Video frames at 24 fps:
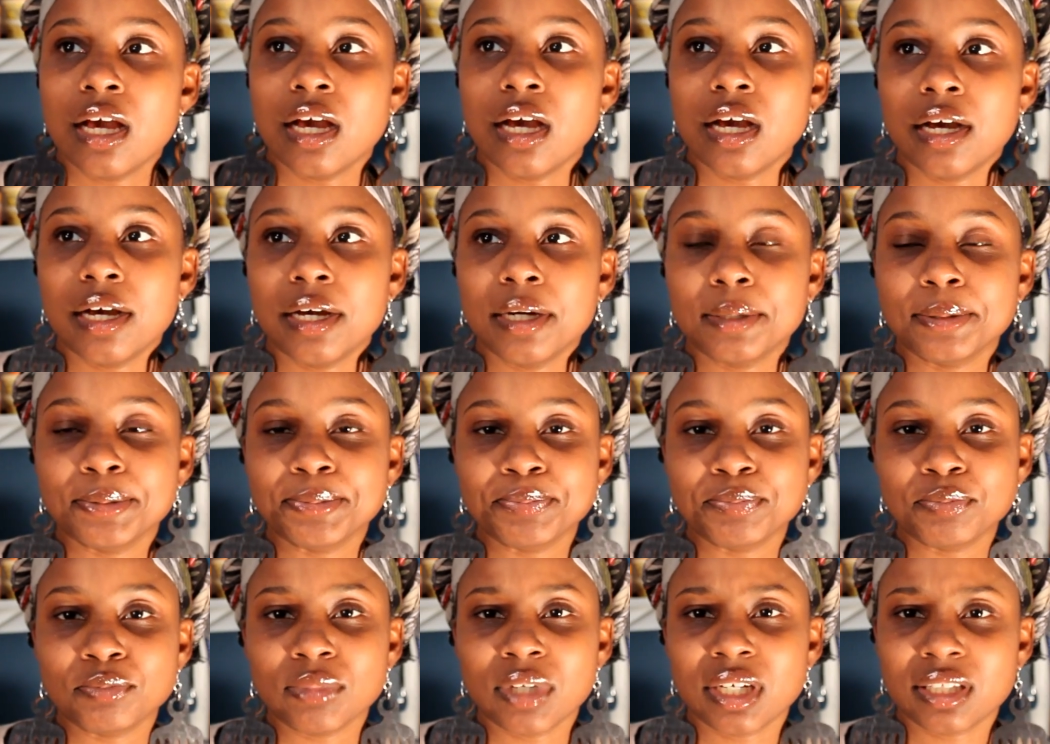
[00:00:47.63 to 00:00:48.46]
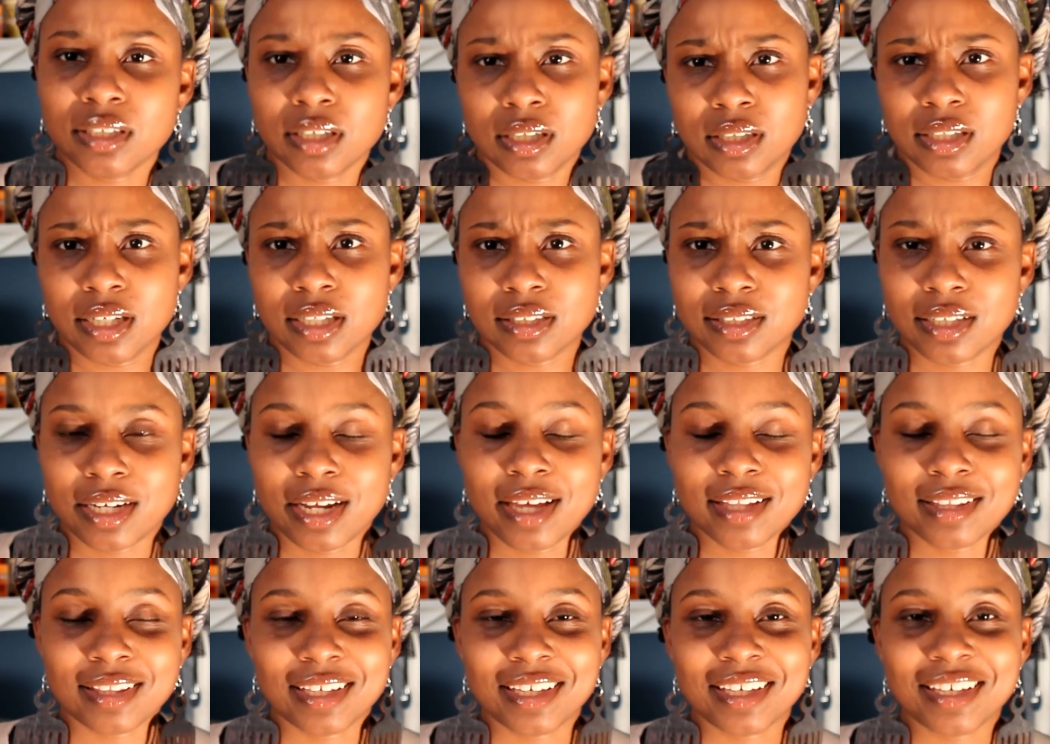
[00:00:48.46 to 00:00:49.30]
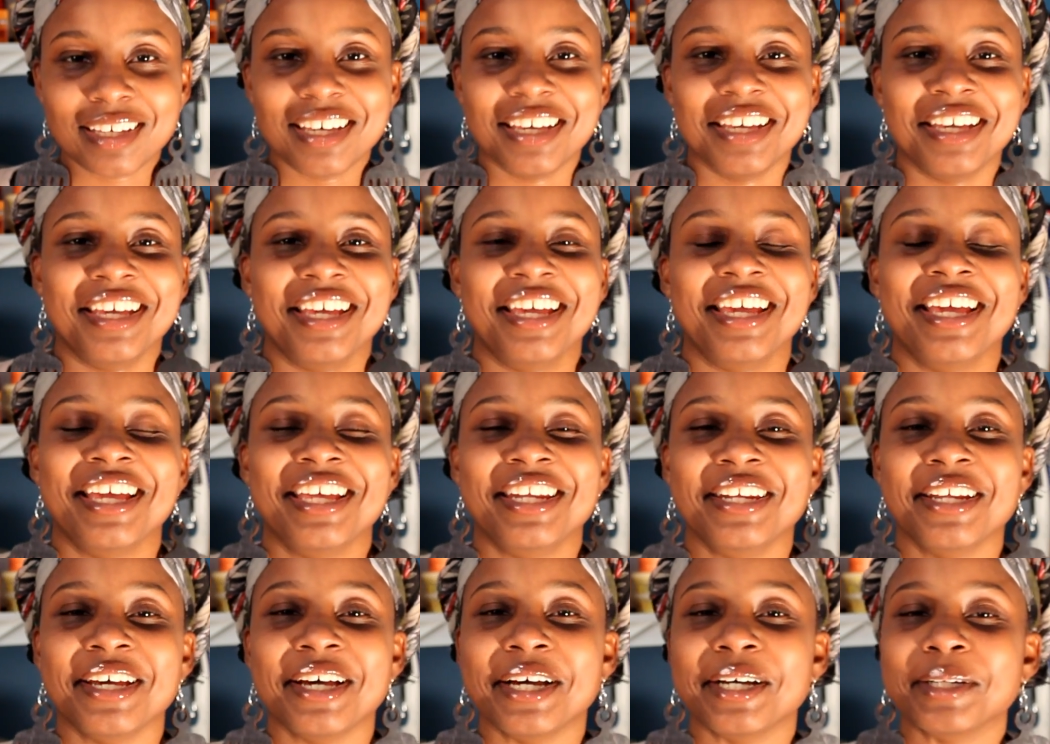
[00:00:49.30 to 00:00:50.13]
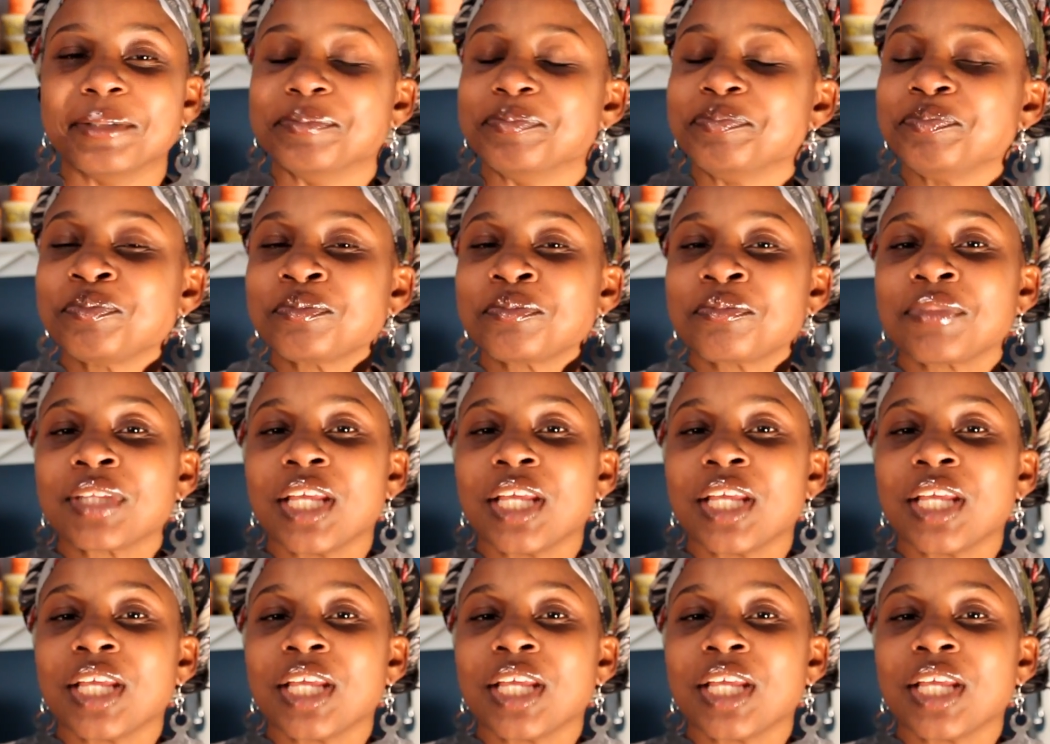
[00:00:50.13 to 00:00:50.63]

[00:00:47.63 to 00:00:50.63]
um, yeah, yesterday I think, and um,